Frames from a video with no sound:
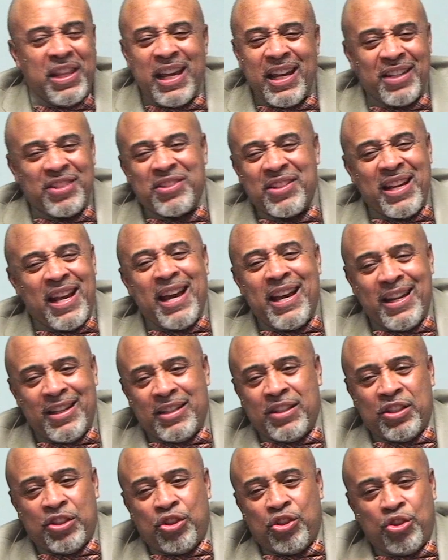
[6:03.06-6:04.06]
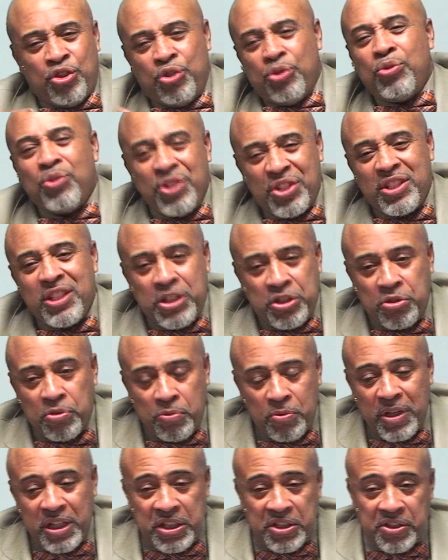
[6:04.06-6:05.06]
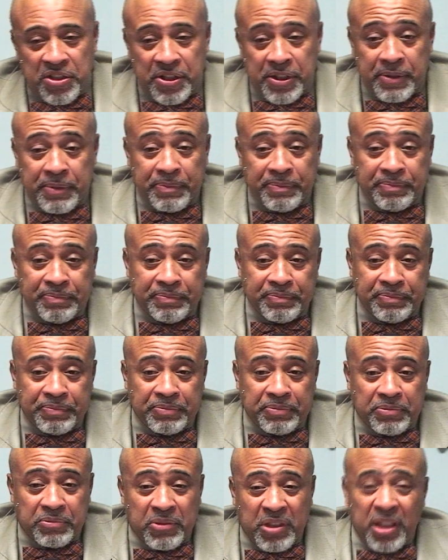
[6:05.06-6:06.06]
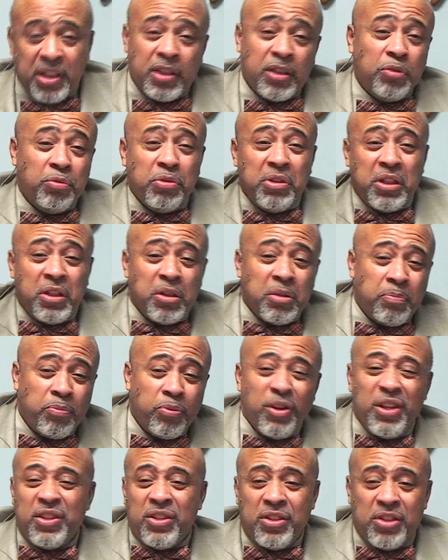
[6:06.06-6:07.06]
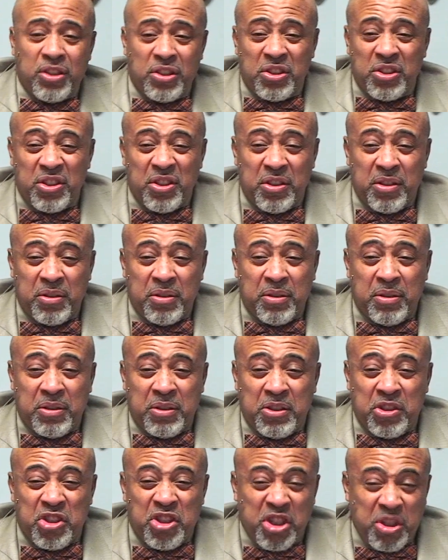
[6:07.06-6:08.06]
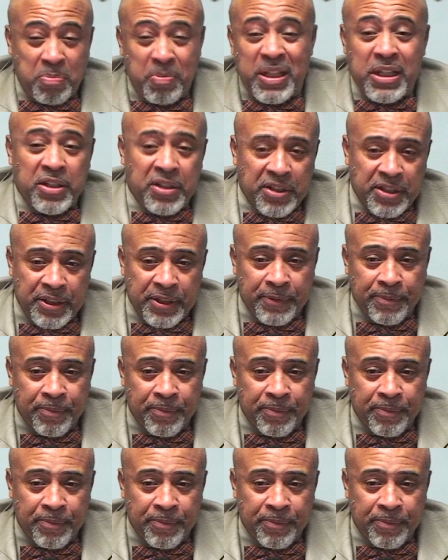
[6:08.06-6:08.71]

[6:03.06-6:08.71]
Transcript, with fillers: that's not your situation, including the present speaker,